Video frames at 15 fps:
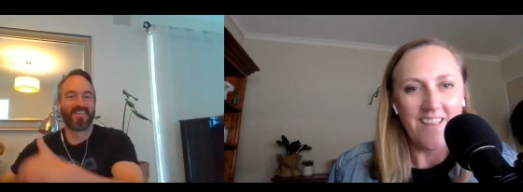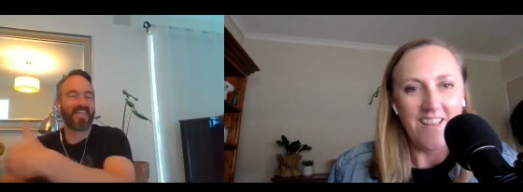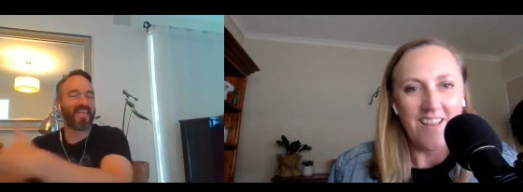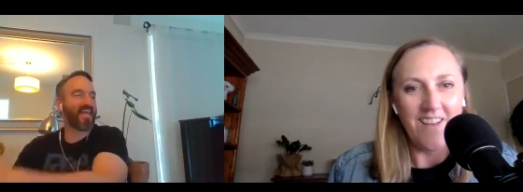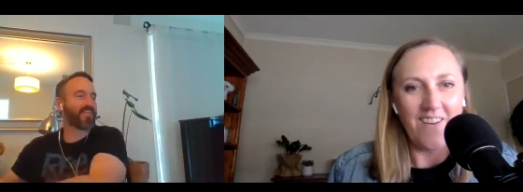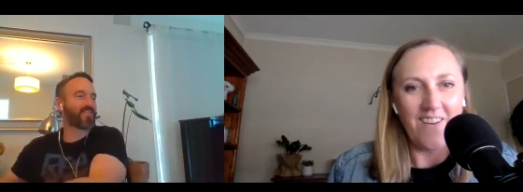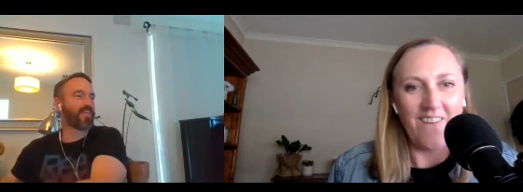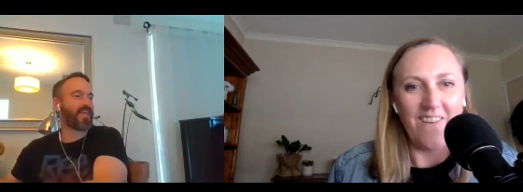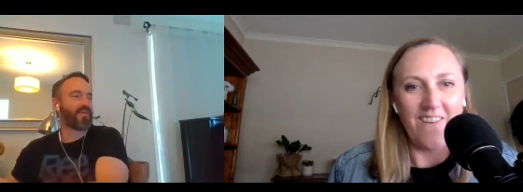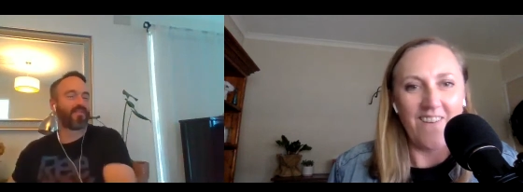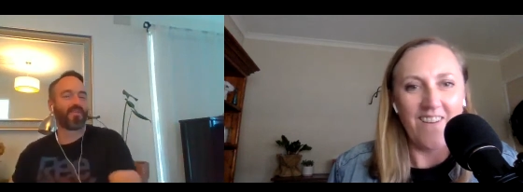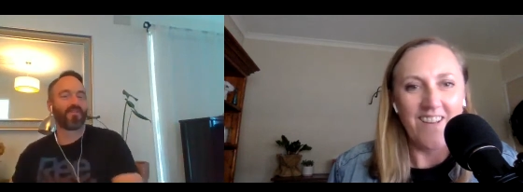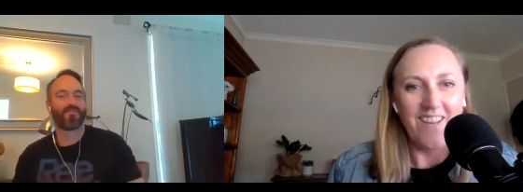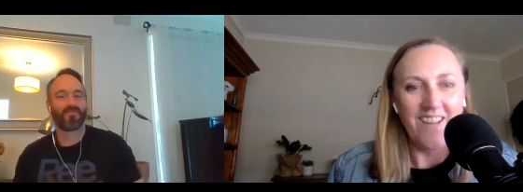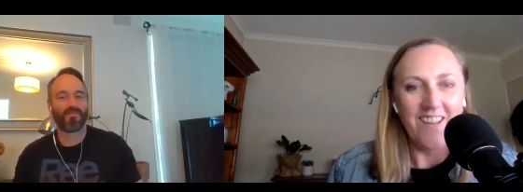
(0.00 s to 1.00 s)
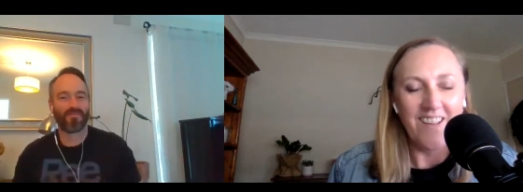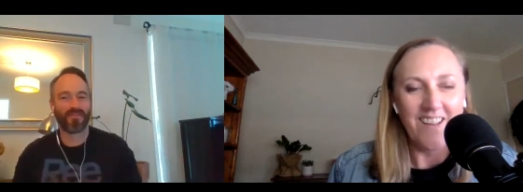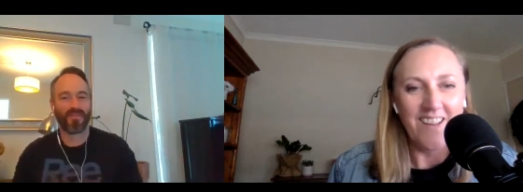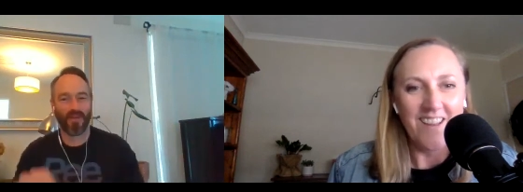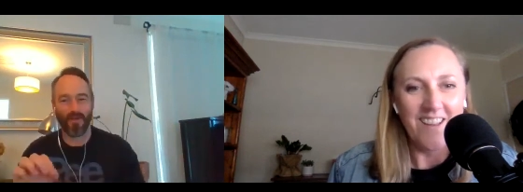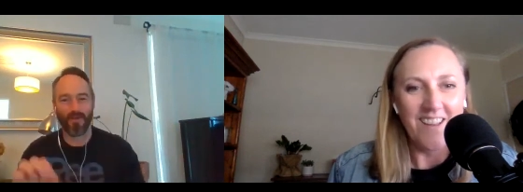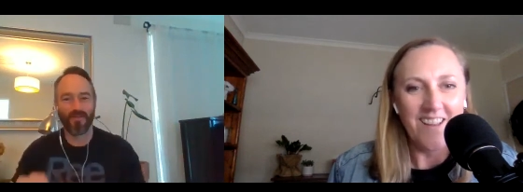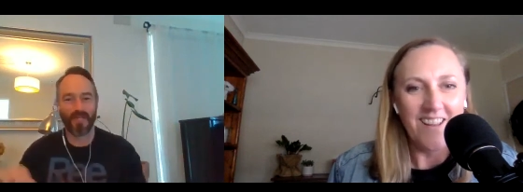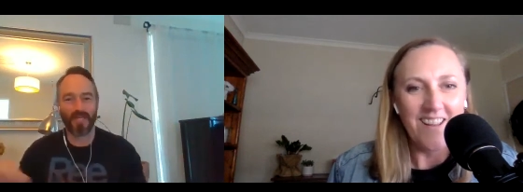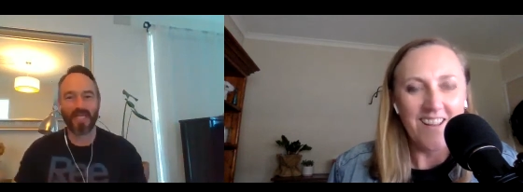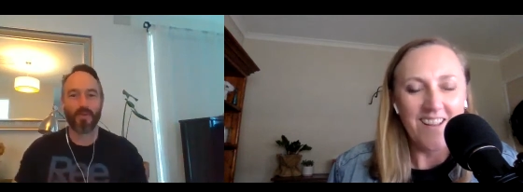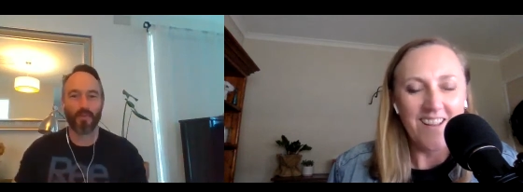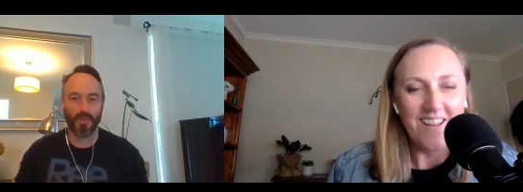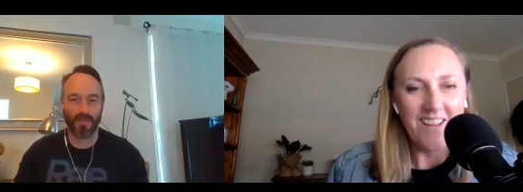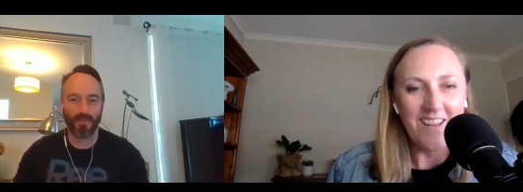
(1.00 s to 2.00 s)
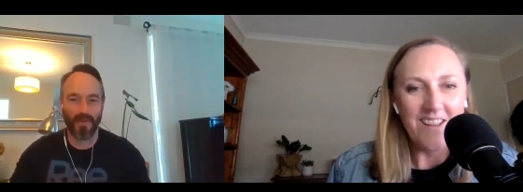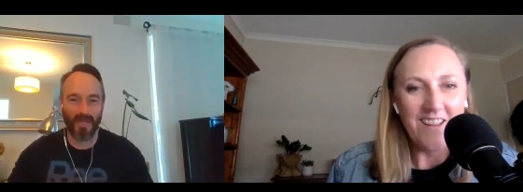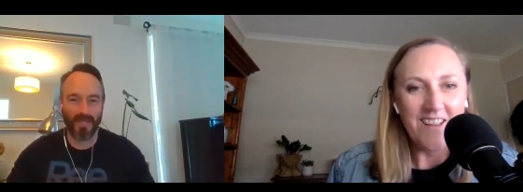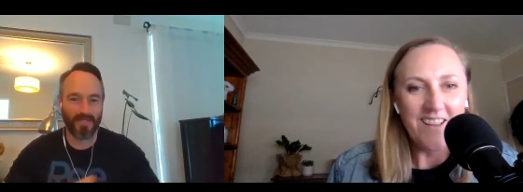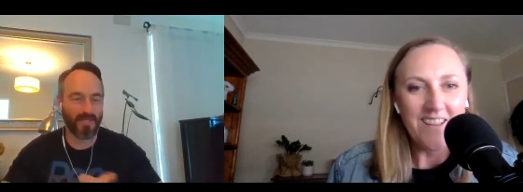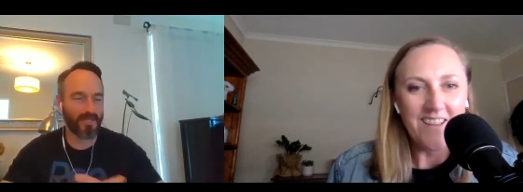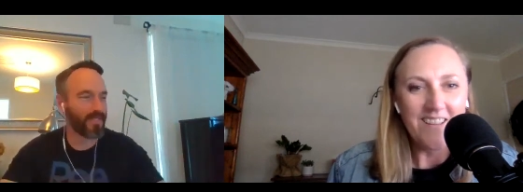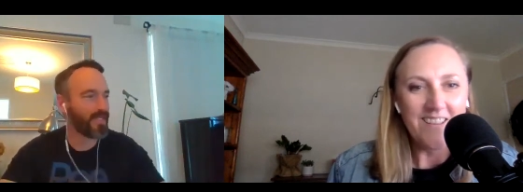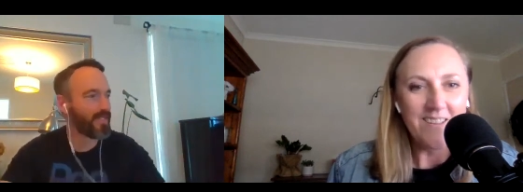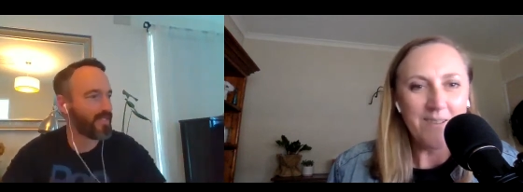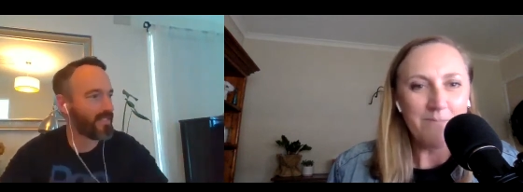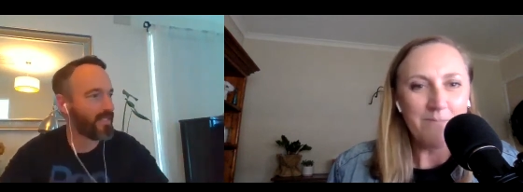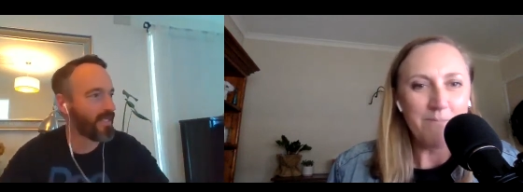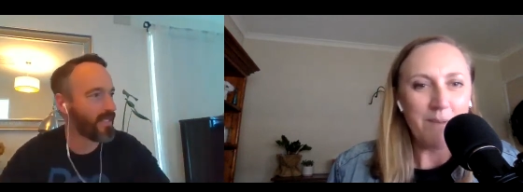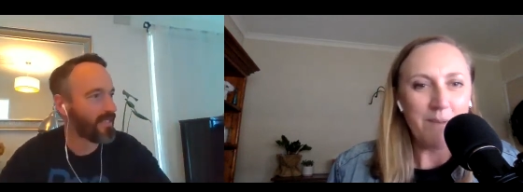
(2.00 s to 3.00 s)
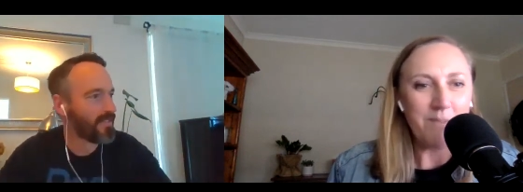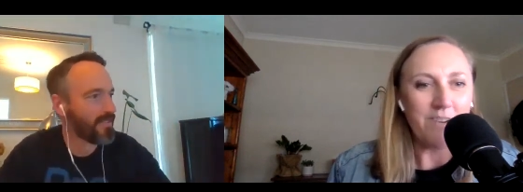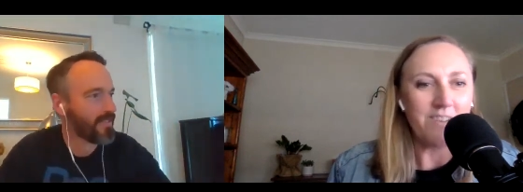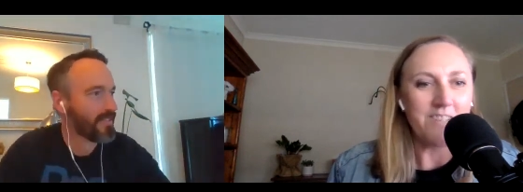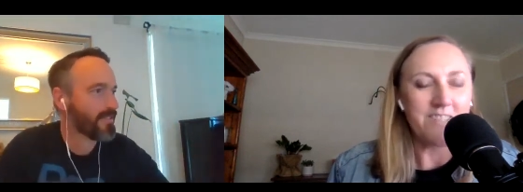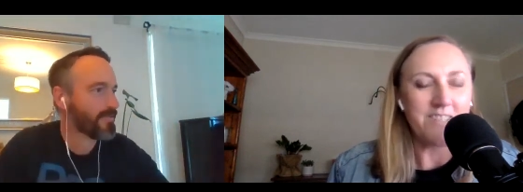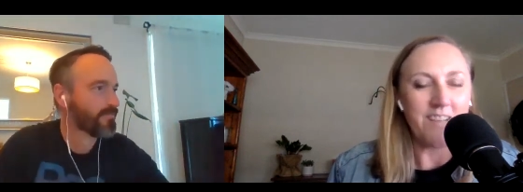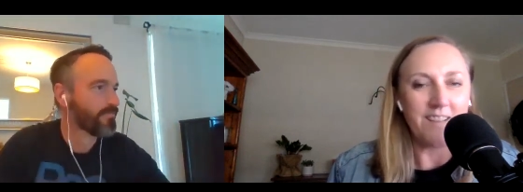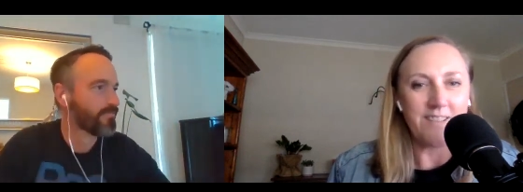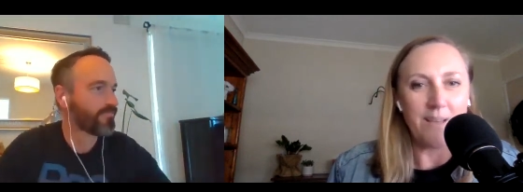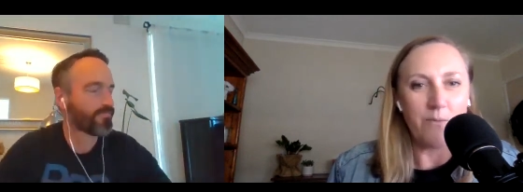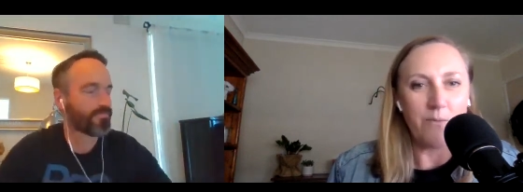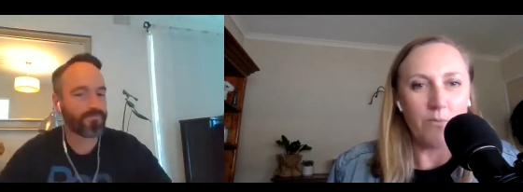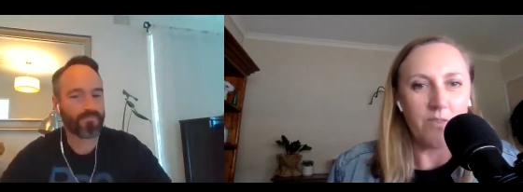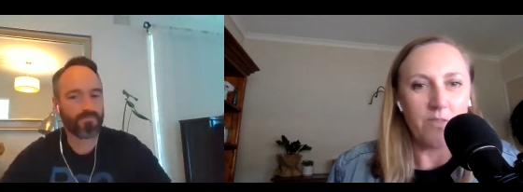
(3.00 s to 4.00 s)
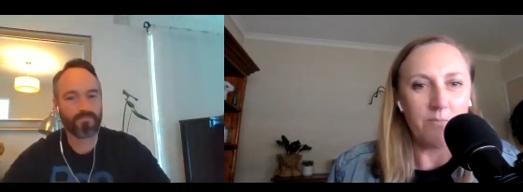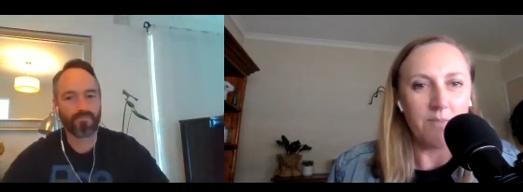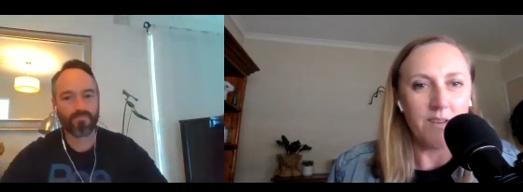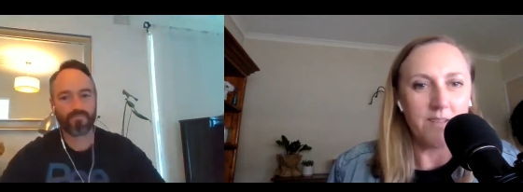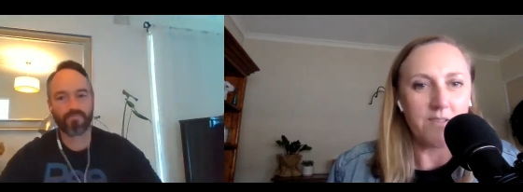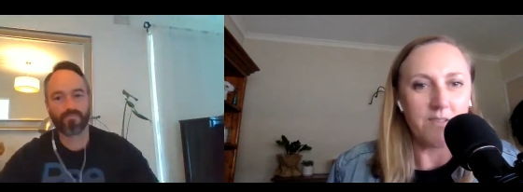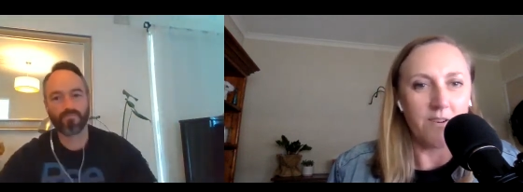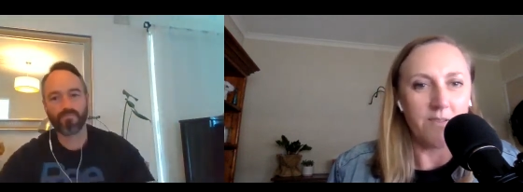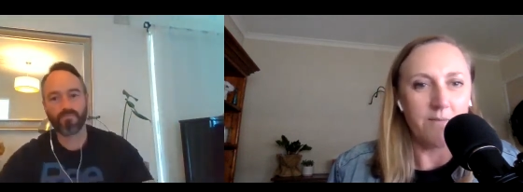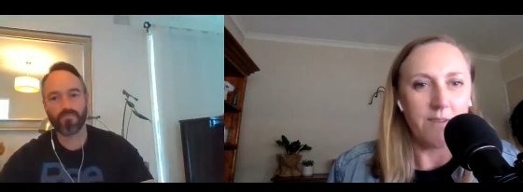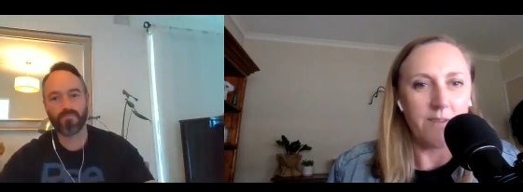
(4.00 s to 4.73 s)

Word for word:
Speaker 1: the next uh-huh. level of you know liquid basically.
Speaker 2: Maybe I could take that with me as I